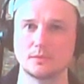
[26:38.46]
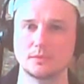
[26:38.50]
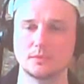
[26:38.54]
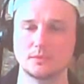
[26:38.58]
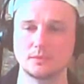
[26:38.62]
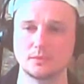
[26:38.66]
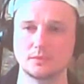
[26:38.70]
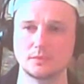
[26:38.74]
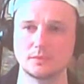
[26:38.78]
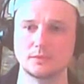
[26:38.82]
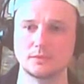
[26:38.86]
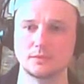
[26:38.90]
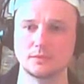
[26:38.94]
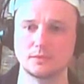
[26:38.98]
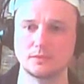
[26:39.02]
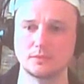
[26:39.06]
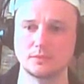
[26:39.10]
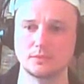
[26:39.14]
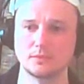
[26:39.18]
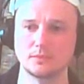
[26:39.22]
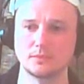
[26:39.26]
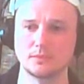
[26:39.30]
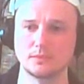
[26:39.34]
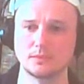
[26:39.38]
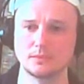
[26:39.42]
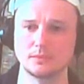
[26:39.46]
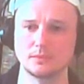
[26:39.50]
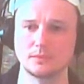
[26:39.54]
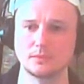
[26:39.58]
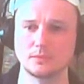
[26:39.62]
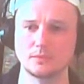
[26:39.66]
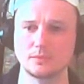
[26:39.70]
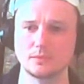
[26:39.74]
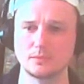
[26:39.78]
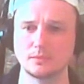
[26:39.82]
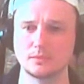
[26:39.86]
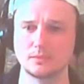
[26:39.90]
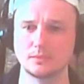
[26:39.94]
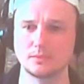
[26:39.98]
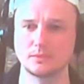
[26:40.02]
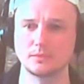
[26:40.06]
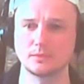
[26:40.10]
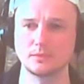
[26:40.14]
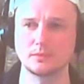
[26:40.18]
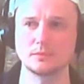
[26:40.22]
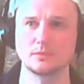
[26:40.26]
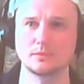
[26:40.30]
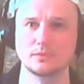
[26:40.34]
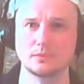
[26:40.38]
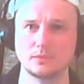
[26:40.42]
we we're going to have those
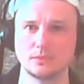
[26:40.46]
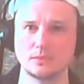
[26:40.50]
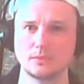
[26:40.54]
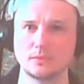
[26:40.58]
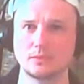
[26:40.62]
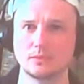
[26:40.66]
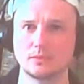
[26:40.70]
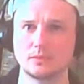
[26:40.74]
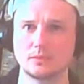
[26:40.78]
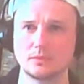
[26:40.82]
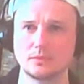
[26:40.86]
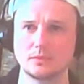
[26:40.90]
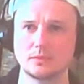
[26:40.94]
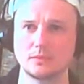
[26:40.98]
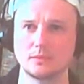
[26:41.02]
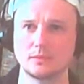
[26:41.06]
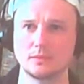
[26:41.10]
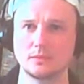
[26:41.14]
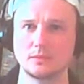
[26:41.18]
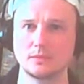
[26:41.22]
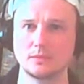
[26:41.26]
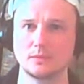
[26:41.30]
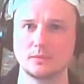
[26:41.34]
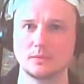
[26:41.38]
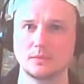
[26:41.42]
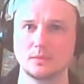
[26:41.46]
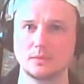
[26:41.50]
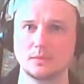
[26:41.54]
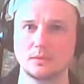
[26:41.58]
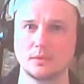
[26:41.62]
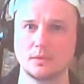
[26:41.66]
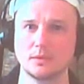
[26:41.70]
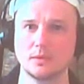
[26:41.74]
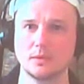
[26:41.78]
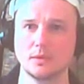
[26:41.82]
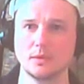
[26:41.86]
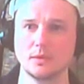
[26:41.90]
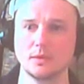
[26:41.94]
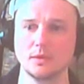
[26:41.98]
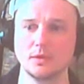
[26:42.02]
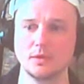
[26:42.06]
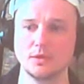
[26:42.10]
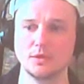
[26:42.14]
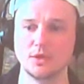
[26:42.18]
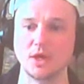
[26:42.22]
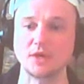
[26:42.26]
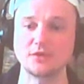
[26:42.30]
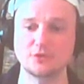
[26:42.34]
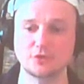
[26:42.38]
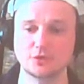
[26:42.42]
features again? Do you think?
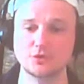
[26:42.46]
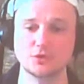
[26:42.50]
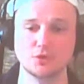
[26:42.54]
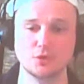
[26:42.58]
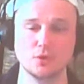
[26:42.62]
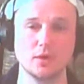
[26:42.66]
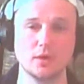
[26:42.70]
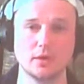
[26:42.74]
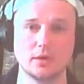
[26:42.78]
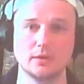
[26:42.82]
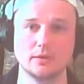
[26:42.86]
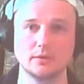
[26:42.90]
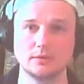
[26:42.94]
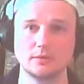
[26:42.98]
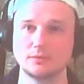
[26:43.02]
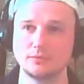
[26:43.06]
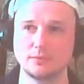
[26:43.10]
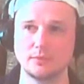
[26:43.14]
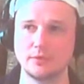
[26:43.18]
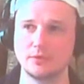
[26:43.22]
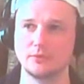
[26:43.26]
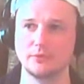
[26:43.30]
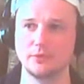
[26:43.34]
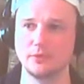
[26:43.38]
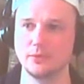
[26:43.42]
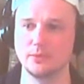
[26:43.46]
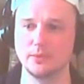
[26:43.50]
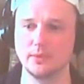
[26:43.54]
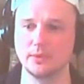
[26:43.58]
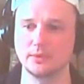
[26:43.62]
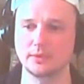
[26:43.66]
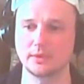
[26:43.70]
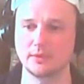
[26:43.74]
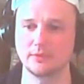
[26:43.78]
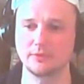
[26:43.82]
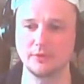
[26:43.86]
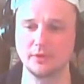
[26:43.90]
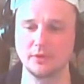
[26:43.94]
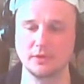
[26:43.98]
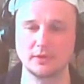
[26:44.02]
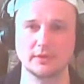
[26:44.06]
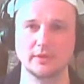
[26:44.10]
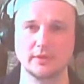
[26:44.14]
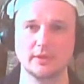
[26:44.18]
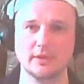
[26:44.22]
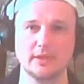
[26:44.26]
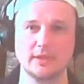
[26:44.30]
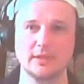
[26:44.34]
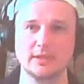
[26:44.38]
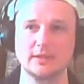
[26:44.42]
Yes, sure. We, we will
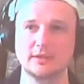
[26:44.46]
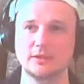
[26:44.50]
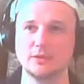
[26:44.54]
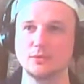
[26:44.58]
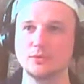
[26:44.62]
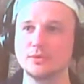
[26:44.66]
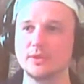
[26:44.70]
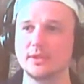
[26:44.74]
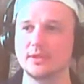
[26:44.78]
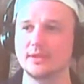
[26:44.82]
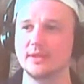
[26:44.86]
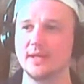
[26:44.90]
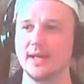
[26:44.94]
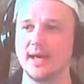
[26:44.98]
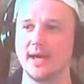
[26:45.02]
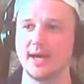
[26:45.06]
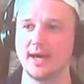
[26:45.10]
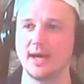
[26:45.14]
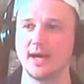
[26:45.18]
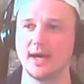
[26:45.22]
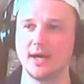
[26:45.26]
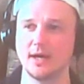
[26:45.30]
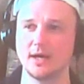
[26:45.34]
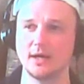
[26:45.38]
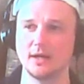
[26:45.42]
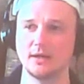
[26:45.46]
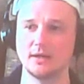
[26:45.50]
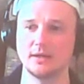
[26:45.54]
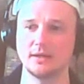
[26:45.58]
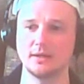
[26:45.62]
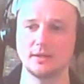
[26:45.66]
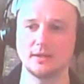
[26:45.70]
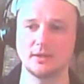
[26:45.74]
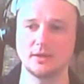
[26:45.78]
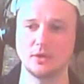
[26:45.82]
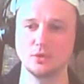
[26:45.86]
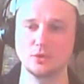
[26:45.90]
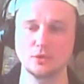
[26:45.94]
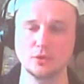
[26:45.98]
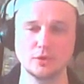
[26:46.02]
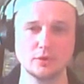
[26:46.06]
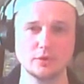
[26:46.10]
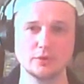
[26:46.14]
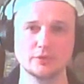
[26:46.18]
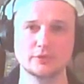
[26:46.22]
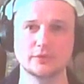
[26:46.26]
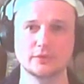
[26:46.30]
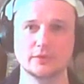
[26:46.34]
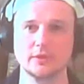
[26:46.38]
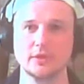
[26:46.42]
definitely include that. Uh,
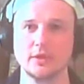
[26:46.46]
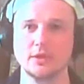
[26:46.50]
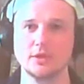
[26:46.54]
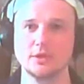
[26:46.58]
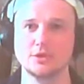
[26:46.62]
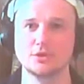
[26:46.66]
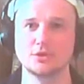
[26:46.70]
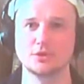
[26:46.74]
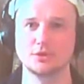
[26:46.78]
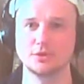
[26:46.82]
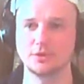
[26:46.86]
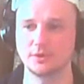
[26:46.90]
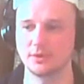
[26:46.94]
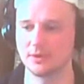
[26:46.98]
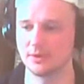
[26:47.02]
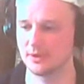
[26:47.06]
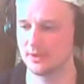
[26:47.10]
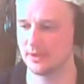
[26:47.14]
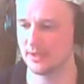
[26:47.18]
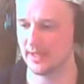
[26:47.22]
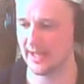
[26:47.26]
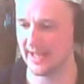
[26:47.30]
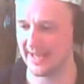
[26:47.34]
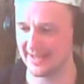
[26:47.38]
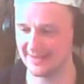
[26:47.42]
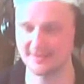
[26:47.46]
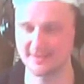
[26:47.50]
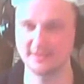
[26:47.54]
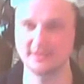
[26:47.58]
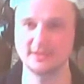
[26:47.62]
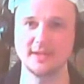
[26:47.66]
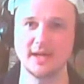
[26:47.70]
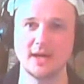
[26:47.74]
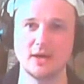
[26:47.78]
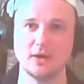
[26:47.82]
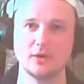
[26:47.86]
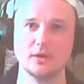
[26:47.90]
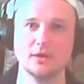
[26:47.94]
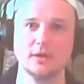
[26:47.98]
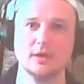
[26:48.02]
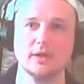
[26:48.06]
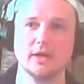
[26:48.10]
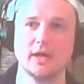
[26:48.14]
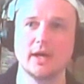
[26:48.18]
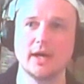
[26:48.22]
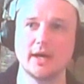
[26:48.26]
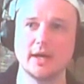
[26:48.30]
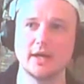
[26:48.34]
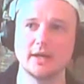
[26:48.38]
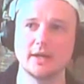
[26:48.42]
Oculus should has it now,
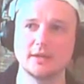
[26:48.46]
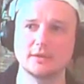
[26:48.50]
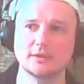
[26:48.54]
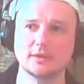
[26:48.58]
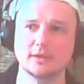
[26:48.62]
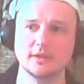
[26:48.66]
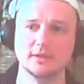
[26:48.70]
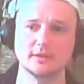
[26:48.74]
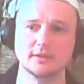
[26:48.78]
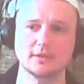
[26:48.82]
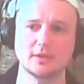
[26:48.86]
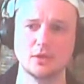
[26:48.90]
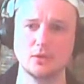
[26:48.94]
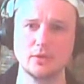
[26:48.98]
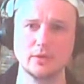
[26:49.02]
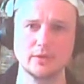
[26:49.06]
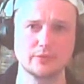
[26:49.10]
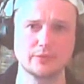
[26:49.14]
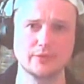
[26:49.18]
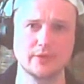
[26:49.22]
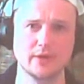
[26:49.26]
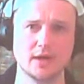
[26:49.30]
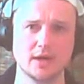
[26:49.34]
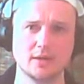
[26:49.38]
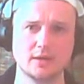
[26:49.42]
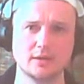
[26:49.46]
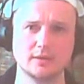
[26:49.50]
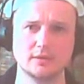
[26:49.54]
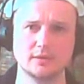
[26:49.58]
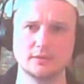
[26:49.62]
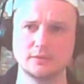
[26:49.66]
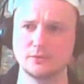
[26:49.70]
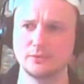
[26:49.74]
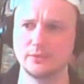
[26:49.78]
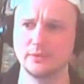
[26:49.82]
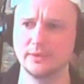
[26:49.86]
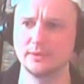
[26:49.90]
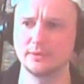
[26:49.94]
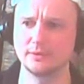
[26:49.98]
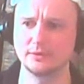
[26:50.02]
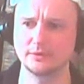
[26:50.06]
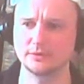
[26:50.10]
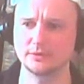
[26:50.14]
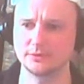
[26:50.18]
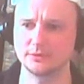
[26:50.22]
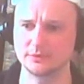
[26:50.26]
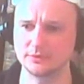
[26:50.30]
and and OSVR will